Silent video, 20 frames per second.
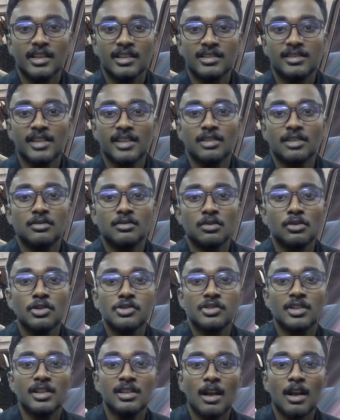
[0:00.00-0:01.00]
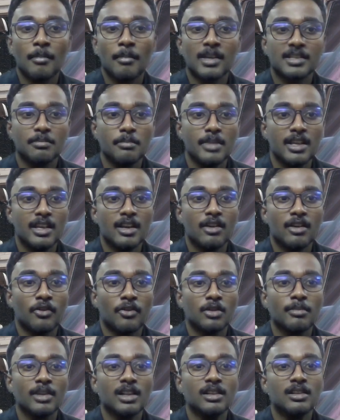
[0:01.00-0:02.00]
Instead, solution must be
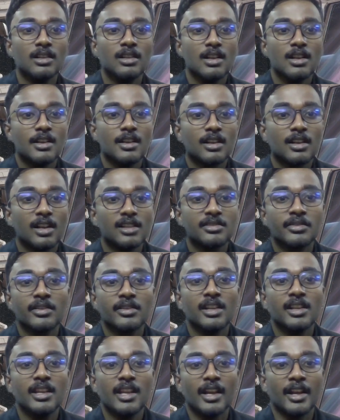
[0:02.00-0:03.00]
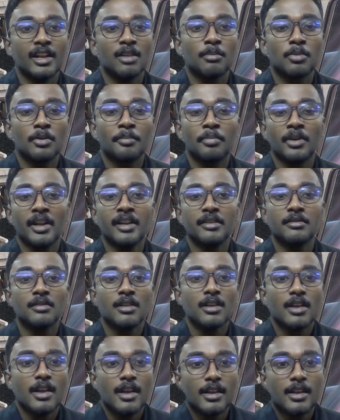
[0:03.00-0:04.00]
affordable, culturally and appropriate,
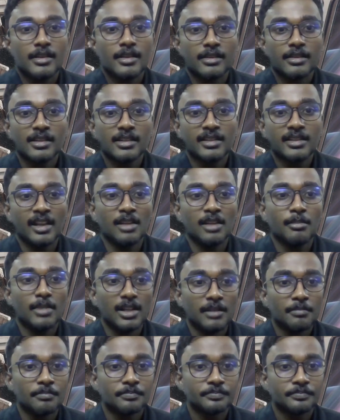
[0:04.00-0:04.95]
the scalable.